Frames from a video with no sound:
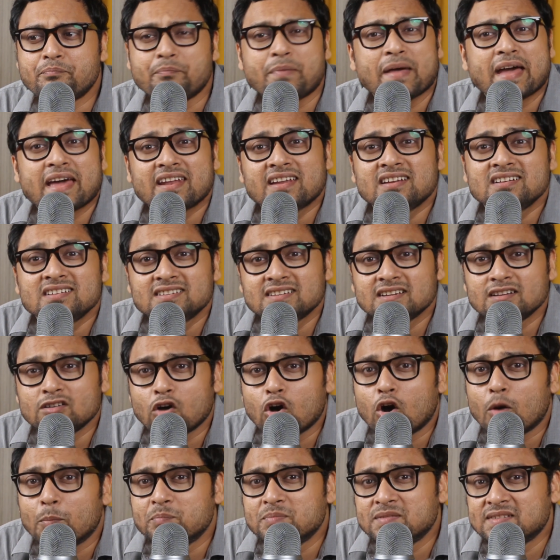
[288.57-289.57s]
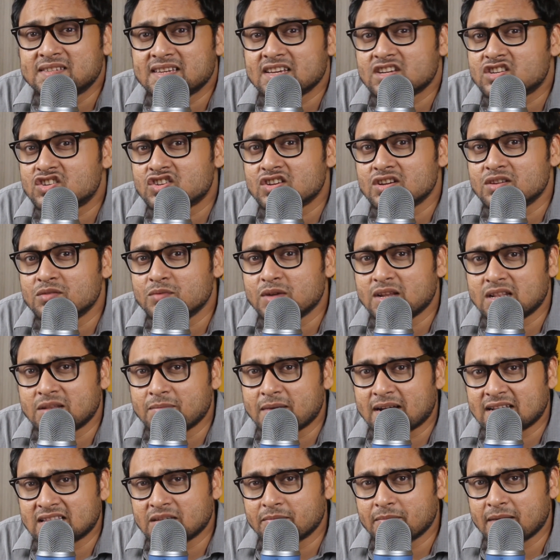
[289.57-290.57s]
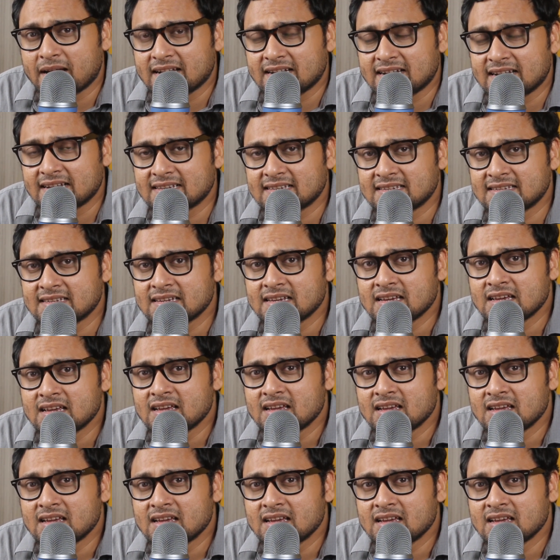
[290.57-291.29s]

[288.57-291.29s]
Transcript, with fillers: parental obsession with mathematics.